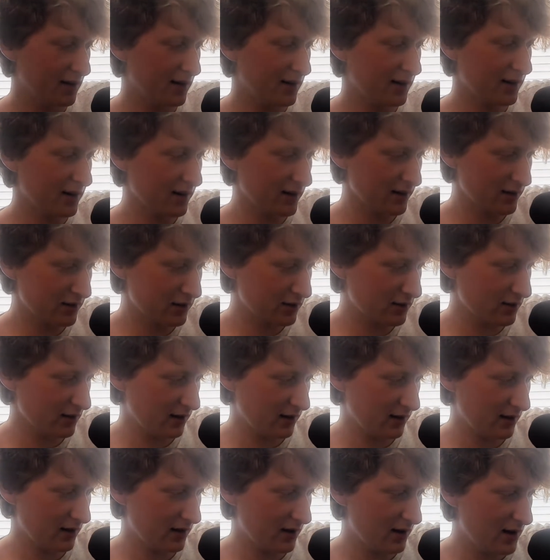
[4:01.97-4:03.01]
I guess
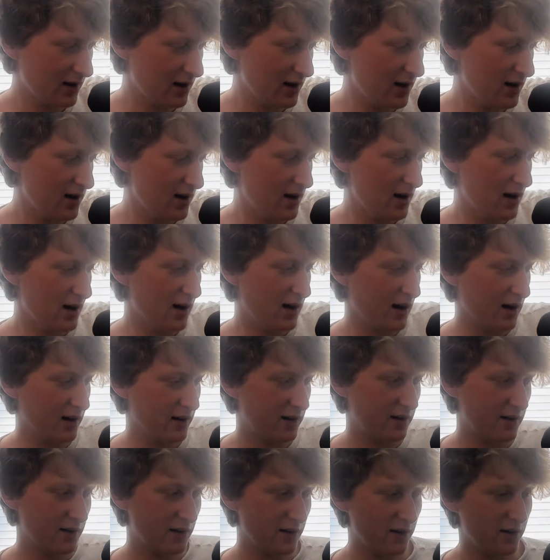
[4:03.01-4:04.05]
like I
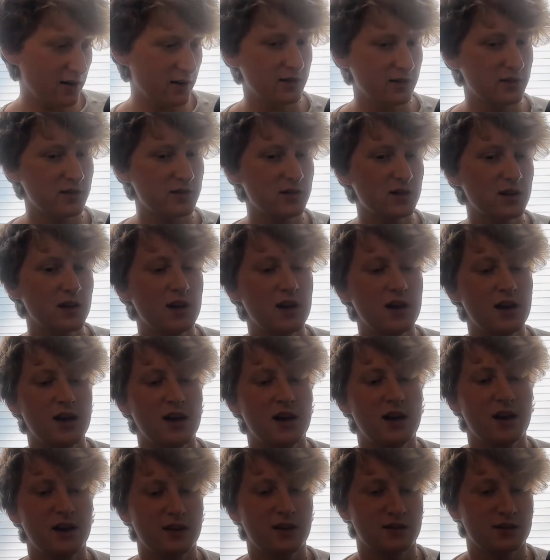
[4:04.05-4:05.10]
don't know.
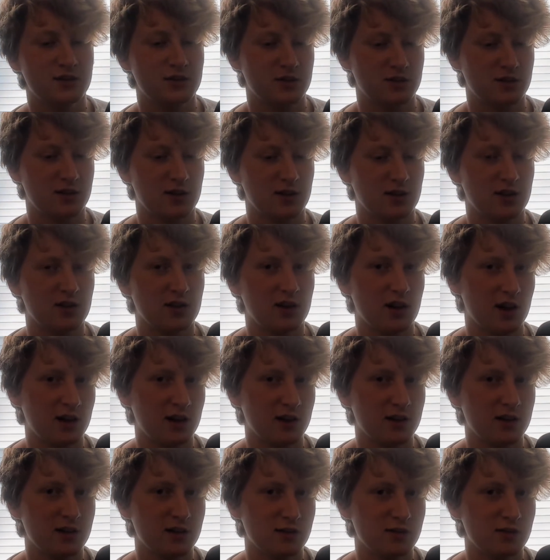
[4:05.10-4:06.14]
It's just like you gotta
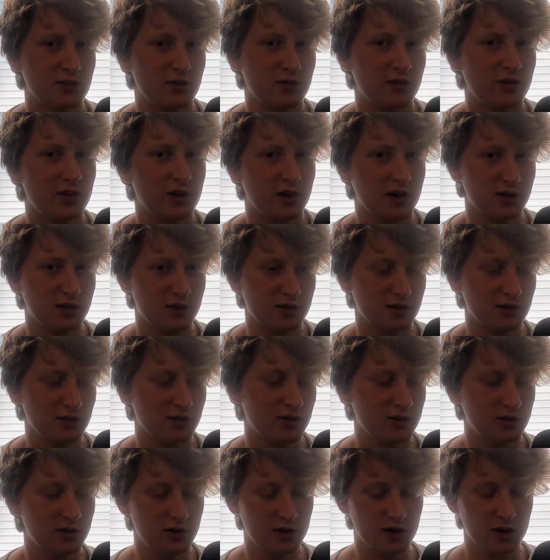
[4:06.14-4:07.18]
get so fucking
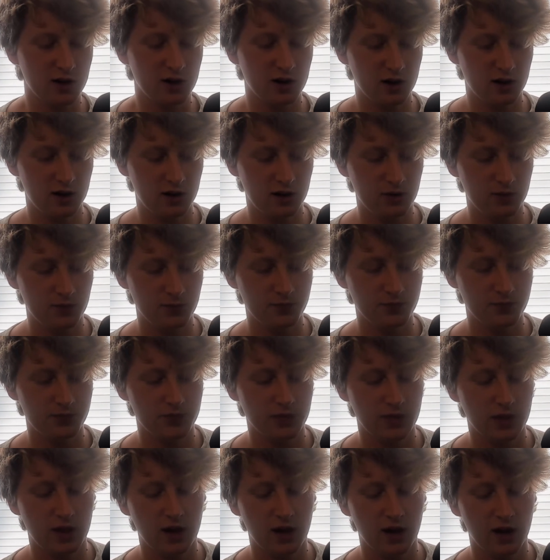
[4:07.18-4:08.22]
stoned.
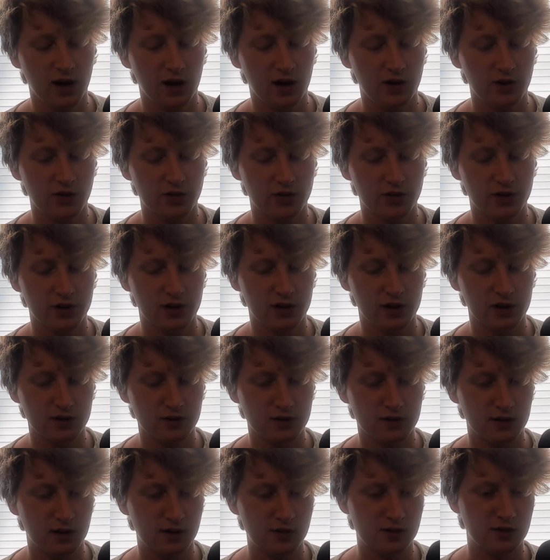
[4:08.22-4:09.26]
I don't think
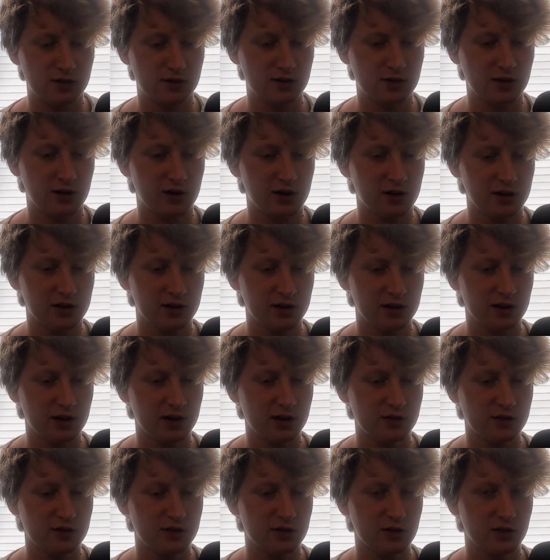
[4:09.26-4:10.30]
it's necessary to
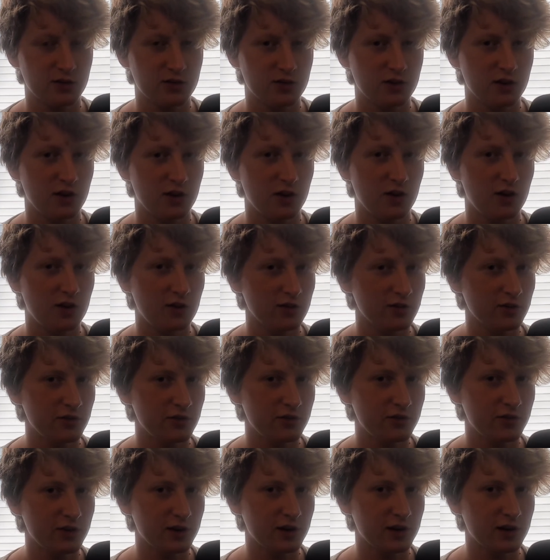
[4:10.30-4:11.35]
get stoned all the
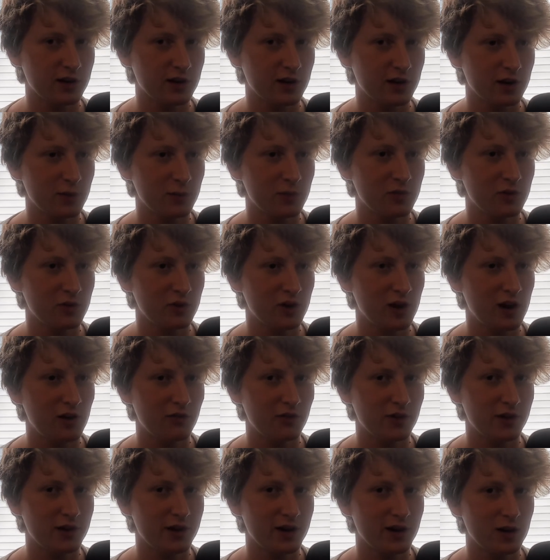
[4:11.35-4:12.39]
fucking time or
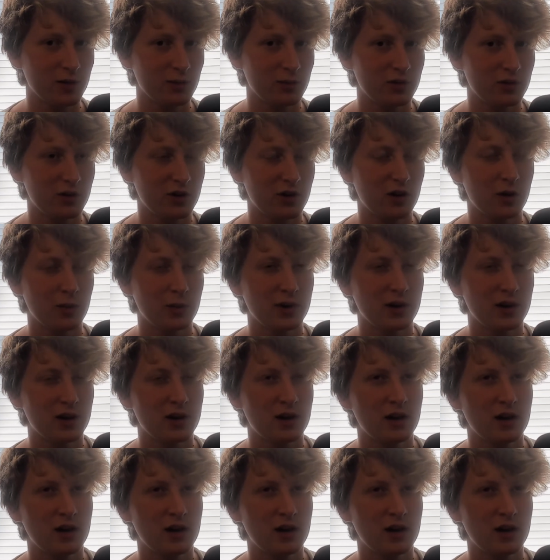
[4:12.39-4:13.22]
every time. You know what I mean?